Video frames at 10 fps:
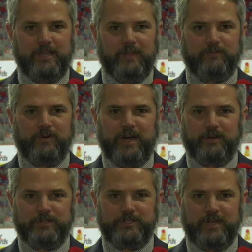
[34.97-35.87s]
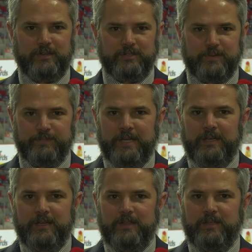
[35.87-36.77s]
in the final seconds.
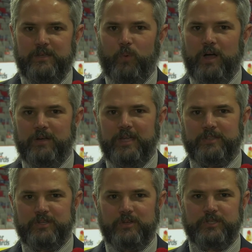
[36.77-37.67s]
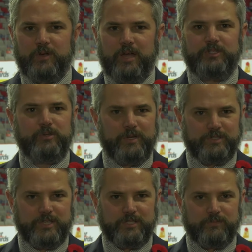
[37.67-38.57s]
The Wildcats also got two
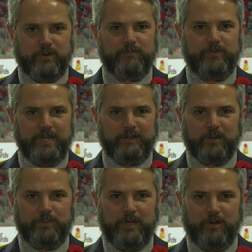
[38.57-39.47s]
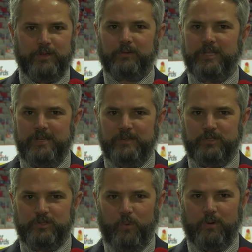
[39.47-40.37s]
assists from Vinny LaBelle, their leading
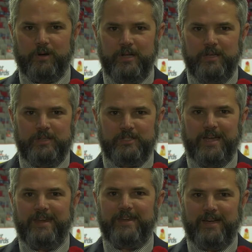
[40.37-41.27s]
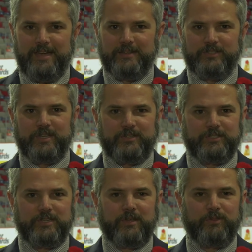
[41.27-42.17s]
scorer. He's got nine
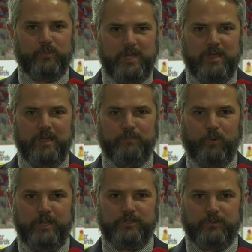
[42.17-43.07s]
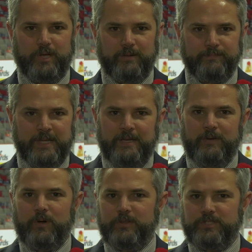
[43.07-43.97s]
assists in a three game point streak.
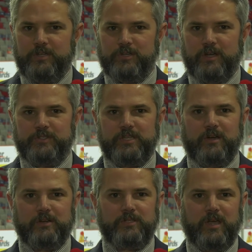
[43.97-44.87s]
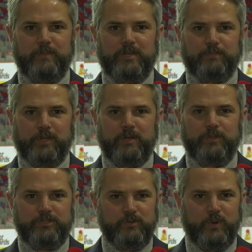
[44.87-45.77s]
Well, the St. John Sea Dogs come into play
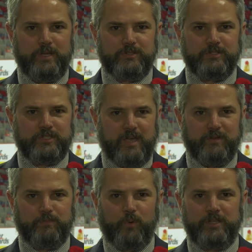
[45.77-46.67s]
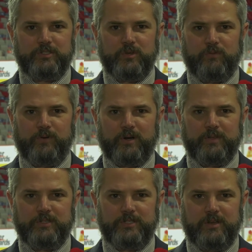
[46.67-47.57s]
with two wins and seven points so far
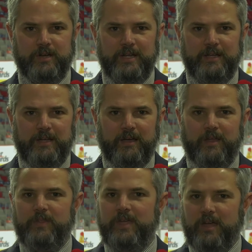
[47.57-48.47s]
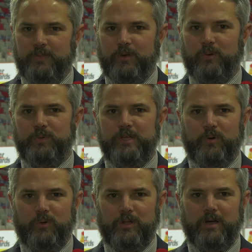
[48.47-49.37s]
this year. Uh, they got their only
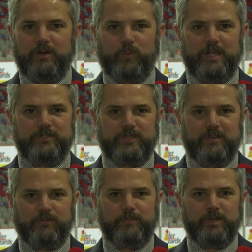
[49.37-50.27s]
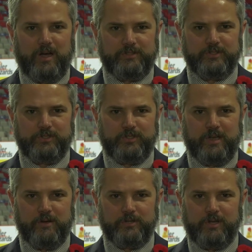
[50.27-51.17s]
goal on Wednesday from Dawson
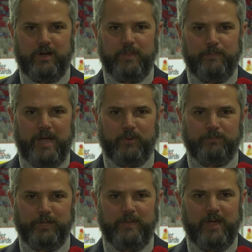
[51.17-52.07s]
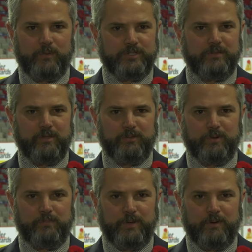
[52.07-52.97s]
Stairs on the power play. That was in the
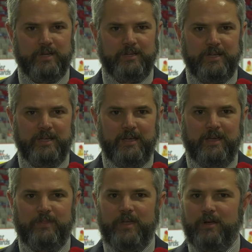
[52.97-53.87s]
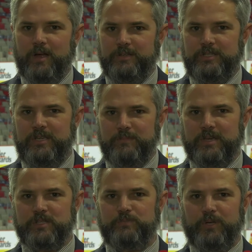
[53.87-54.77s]
third period. They're a team
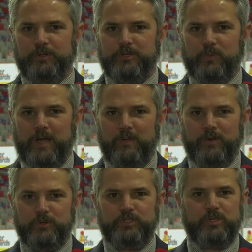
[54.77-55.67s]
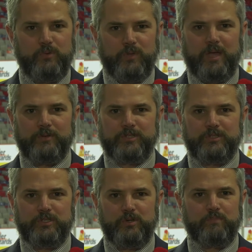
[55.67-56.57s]
that is built around those
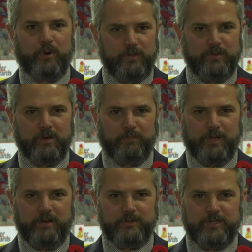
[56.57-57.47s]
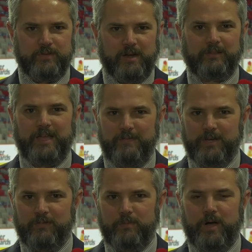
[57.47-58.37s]
2002 birth year players. They've got
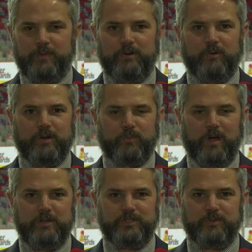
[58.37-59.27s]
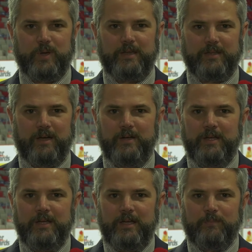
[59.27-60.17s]
11 of them on their current roster right now,
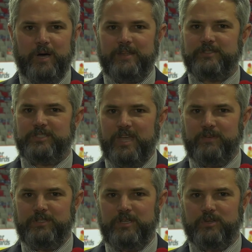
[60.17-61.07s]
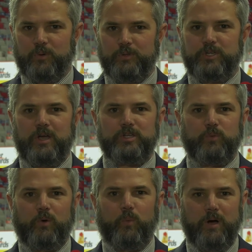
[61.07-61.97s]
but it's 17 year old
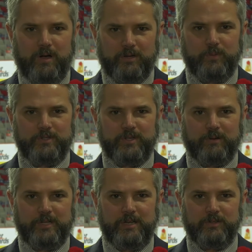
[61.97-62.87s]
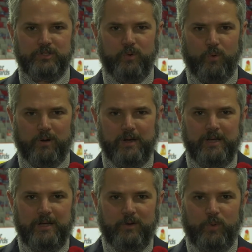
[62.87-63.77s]
Joshua Waugh who is their leading scorer
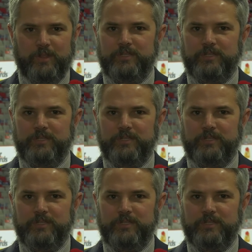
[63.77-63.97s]
with